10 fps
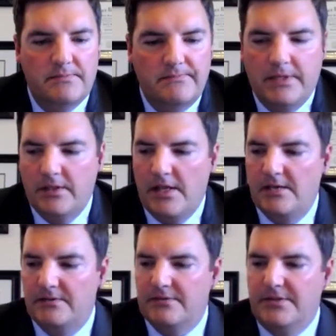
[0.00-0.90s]
And a lot
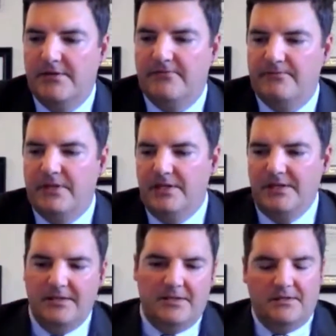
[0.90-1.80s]
of, you know,
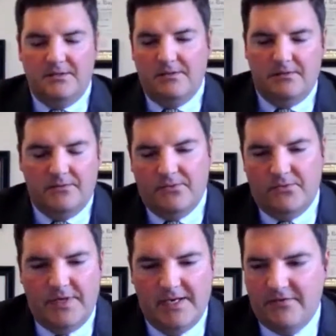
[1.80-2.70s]
the
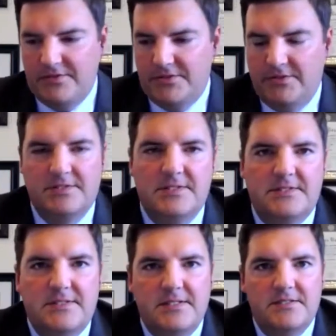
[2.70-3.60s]
way health insurance
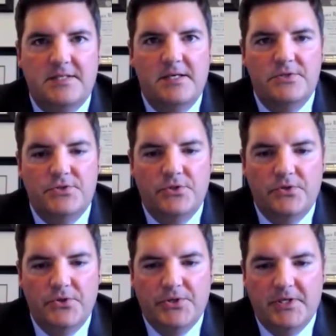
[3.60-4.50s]
is these days, you know,
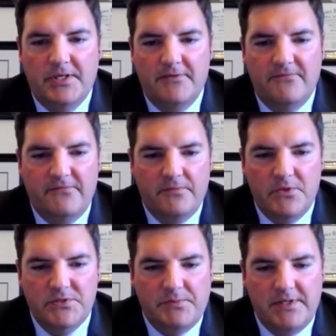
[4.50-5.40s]
you're going to have,
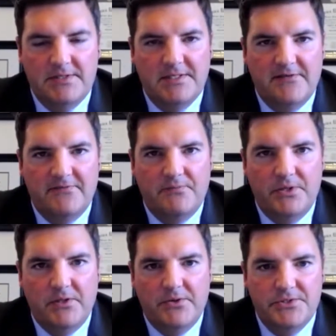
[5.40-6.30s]
most plans have
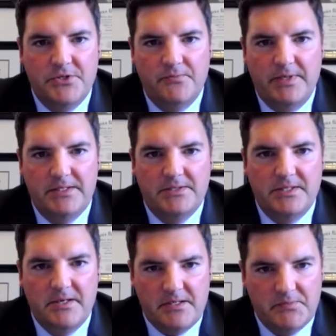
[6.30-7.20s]
pretty large copays or
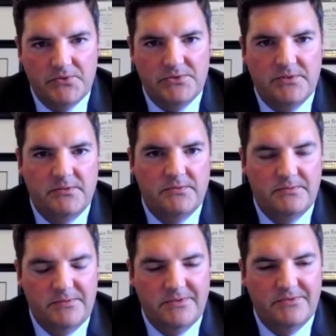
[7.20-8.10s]
deductibles. So
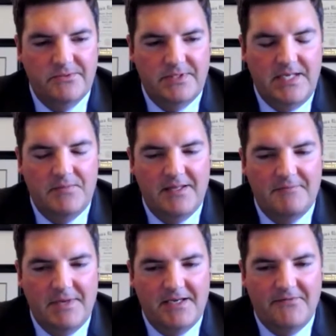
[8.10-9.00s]
keep that in the
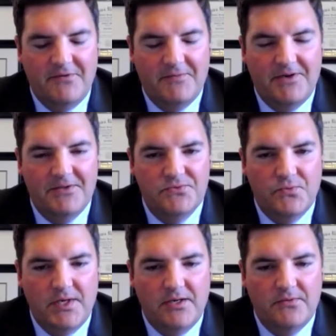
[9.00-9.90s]
back of your mind as
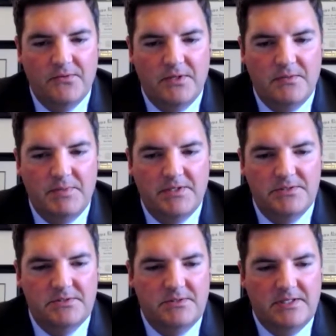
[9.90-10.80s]
well, because
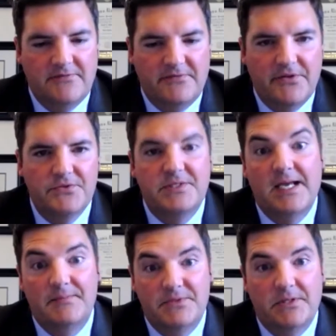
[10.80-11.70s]
you've got to fill those
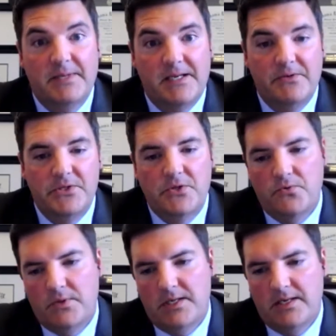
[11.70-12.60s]
gaps somehow and you don't
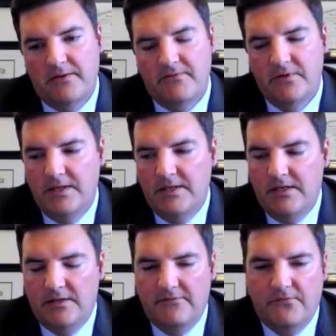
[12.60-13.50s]
want to have
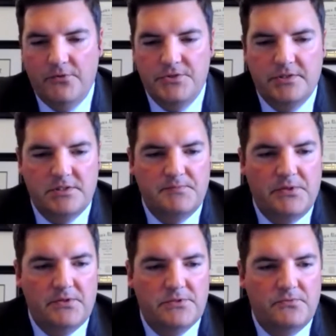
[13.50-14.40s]
an unfortunate
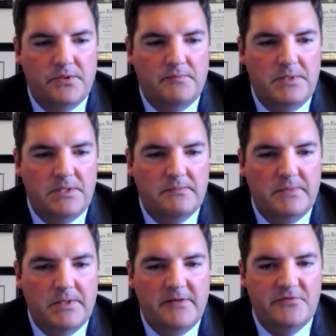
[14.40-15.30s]
experience really be
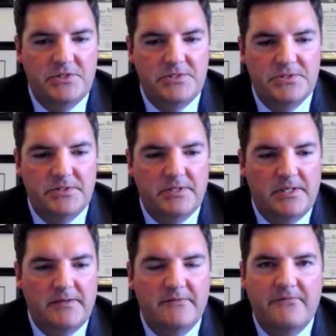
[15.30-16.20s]
a life-changing
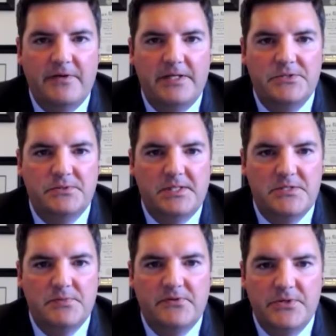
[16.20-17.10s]
financial
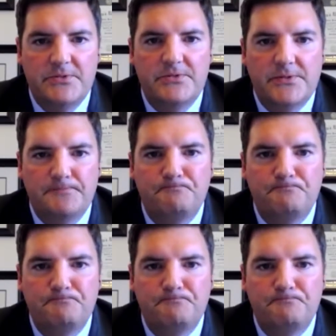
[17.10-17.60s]
detriment to yourself.